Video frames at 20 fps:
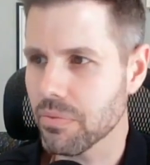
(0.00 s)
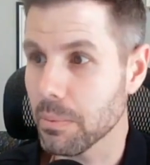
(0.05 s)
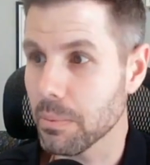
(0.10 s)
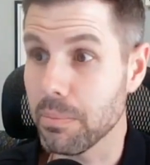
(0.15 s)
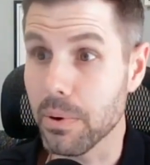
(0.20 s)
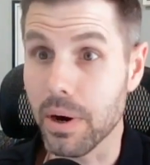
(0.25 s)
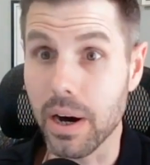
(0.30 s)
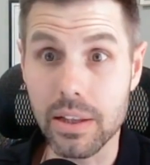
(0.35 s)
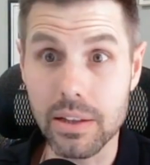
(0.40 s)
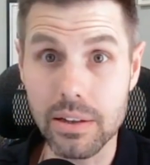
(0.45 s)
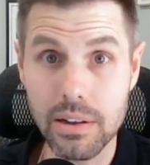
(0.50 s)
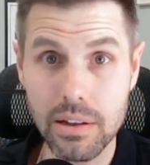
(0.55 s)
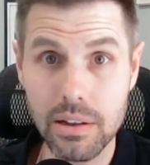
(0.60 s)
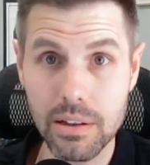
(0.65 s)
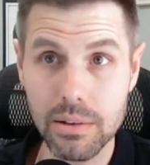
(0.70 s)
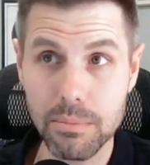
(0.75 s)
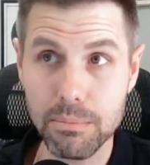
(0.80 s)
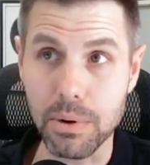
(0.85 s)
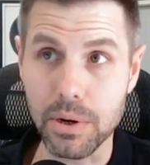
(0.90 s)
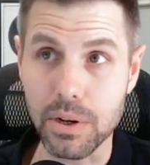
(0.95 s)
But
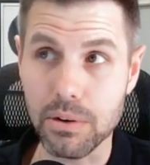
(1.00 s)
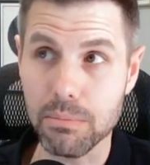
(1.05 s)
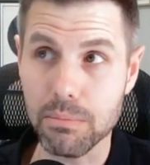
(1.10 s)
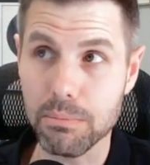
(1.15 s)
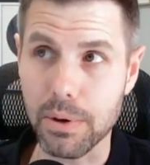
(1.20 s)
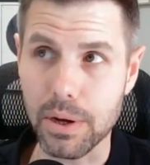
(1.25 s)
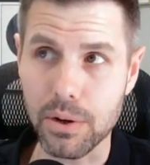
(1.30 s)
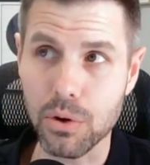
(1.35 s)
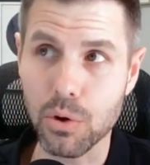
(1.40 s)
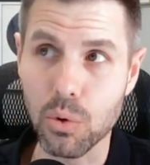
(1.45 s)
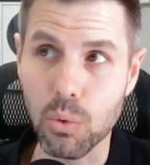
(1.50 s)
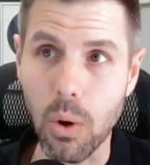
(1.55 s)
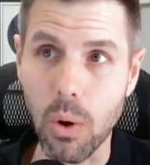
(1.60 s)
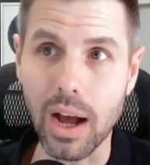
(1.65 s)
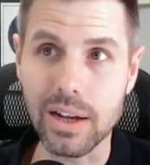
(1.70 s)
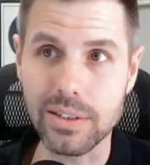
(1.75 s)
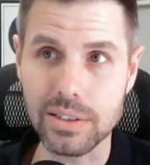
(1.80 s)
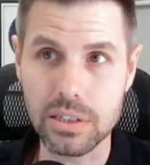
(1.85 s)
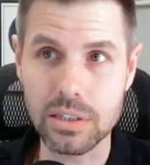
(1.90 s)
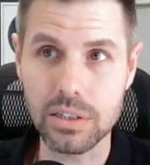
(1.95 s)
who
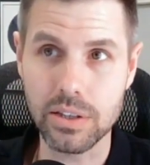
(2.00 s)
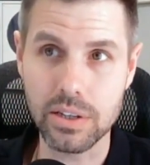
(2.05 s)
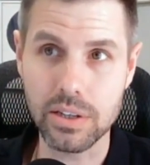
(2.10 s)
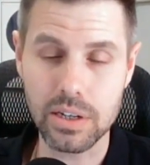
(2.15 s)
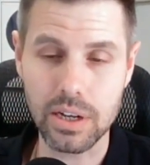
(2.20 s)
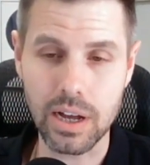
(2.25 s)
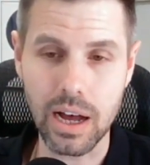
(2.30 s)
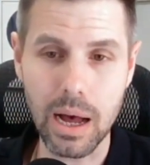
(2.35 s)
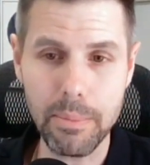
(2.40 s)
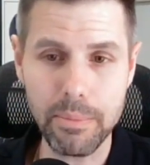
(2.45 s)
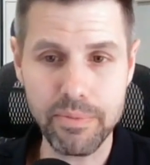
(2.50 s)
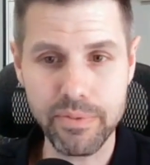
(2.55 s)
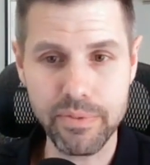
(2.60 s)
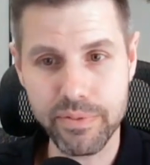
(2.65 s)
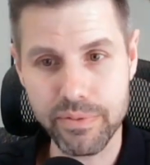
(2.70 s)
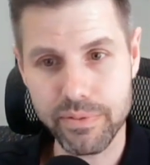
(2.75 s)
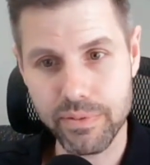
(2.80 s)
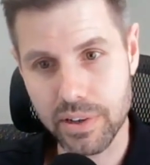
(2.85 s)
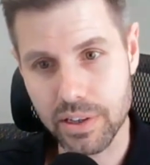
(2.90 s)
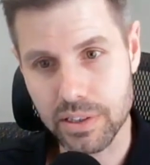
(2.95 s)
rises to the top
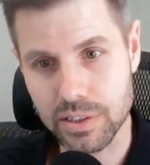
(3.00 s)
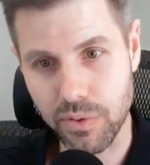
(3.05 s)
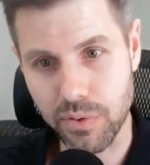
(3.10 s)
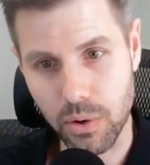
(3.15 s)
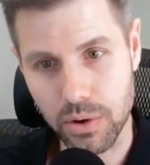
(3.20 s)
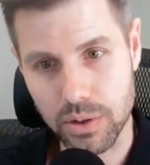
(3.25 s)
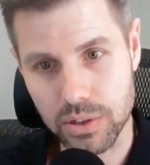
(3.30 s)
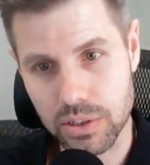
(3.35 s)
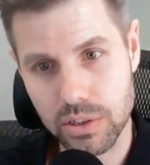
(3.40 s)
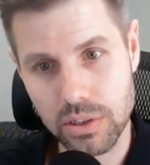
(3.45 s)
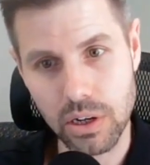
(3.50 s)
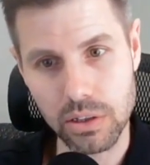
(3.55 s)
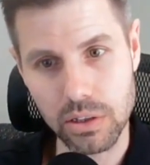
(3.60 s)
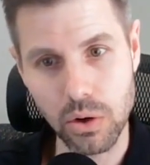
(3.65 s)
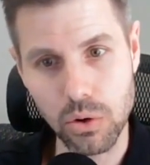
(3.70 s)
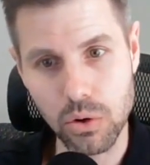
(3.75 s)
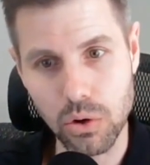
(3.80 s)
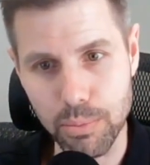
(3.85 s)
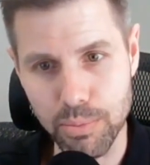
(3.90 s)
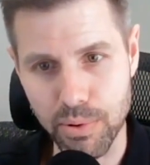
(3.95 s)
as far as a
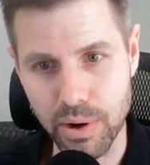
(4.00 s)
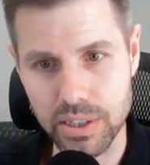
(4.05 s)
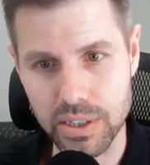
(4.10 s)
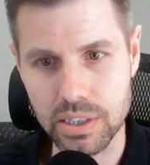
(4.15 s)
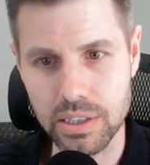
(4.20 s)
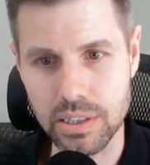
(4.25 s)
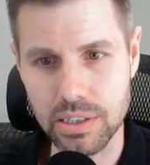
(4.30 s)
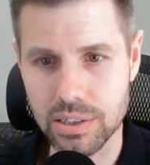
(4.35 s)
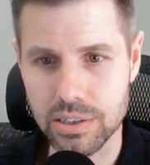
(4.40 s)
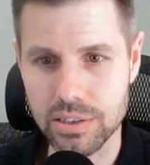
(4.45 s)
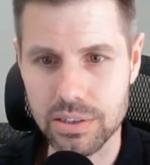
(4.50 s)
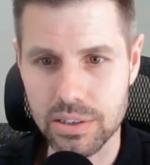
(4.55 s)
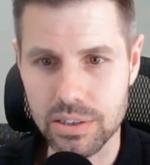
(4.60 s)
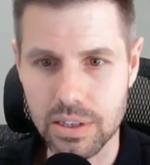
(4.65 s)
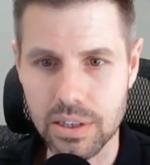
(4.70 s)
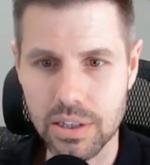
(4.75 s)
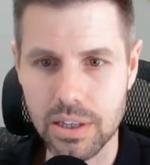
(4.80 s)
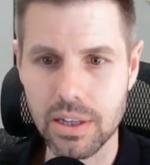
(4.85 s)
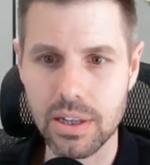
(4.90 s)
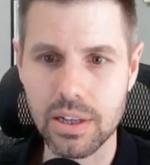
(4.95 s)
local presence,
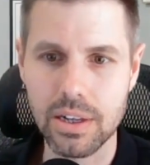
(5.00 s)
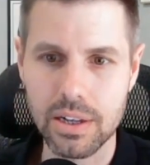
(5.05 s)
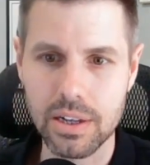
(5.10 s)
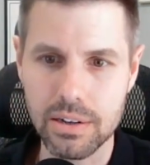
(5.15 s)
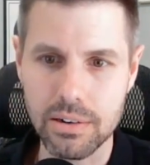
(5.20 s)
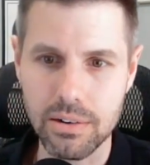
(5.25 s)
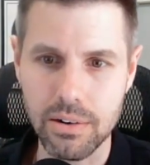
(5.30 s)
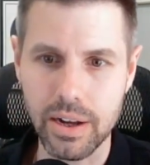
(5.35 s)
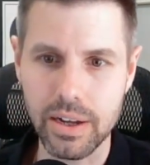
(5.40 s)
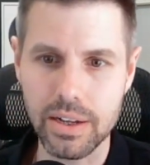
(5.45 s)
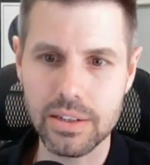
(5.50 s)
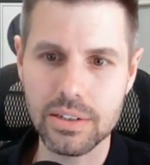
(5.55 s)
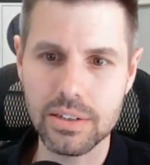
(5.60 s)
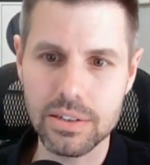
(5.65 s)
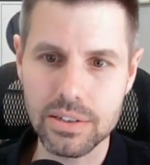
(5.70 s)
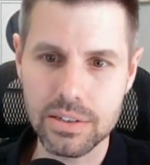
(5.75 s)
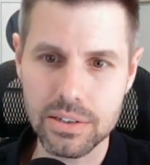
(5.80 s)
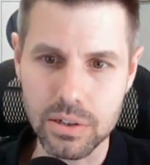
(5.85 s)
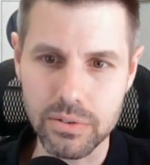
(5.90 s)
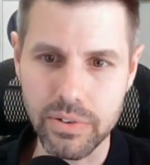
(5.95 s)
right?
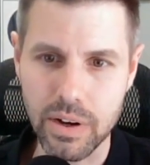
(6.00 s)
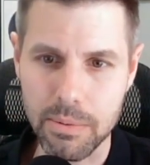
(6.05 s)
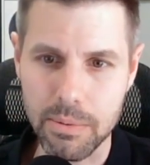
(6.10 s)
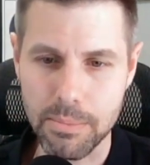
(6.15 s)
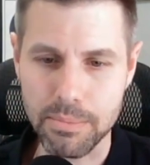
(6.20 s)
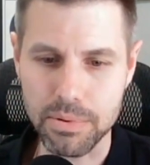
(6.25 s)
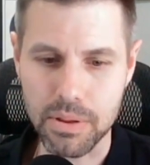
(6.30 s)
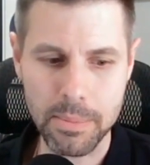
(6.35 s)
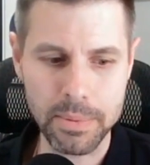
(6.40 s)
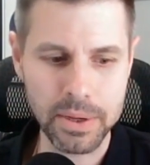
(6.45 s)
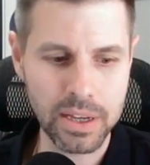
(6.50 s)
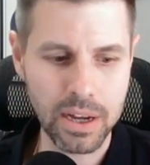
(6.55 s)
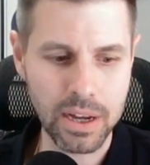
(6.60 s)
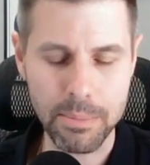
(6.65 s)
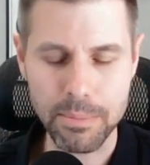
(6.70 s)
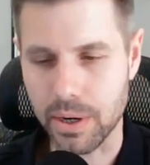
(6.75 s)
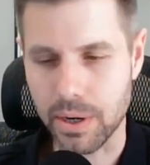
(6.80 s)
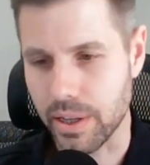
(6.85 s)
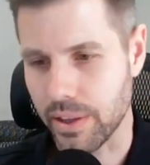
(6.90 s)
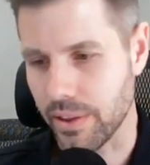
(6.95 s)
So if I'm a plumbing
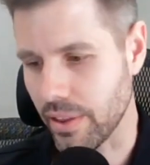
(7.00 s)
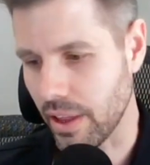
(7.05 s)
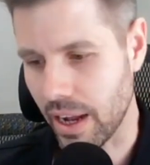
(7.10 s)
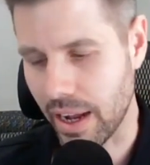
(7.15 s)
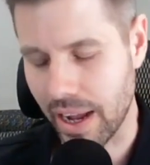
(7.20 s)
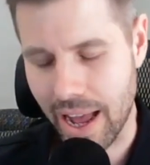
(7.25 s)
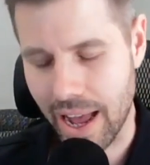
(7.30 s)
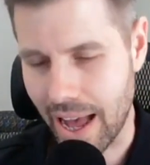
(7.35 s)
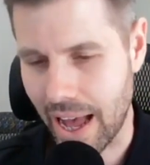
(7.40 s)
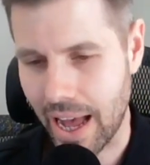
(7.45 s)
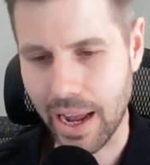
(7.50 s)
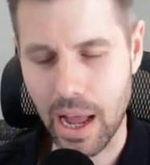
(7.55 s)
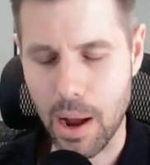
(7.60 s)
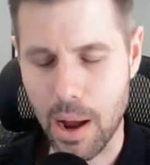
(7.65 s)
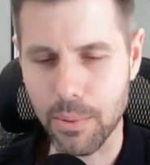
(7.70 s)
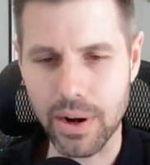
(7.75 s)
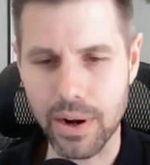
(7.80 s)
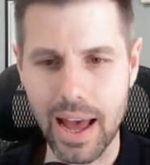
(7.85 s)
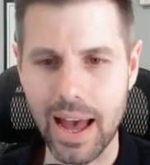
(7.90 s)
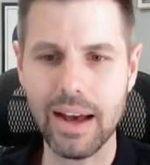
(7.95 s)
company, I
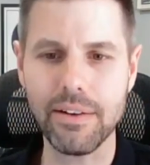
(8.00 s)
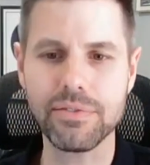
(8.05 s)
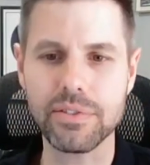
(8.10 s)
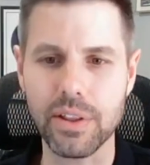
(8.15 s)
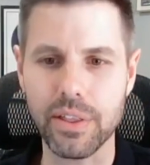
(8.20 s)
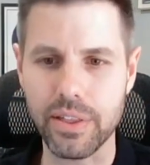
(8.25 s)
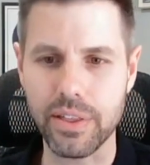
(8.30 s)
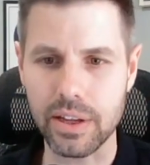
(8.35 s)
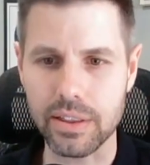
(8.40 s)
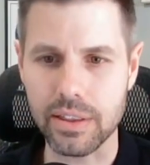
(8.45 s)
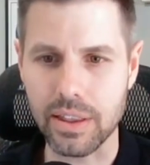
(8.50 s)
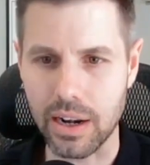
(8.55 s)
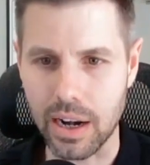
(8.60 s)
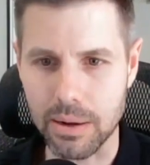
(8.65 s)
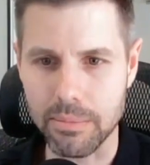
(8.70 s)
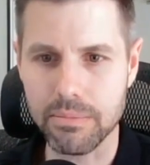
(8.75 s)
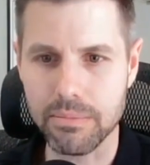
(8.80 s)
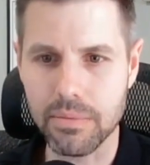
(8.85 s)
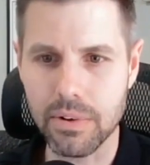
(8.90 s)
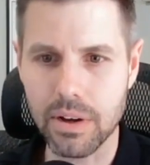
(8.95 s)
would have to think that
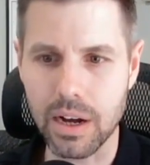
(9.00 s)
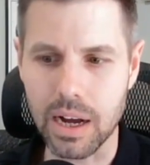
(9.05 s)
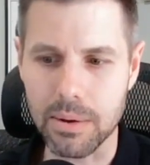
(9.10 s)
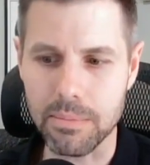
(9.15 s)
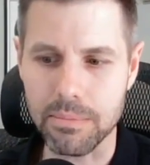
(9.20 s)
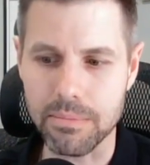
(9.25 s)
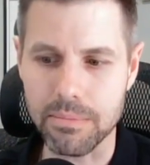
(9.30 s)
I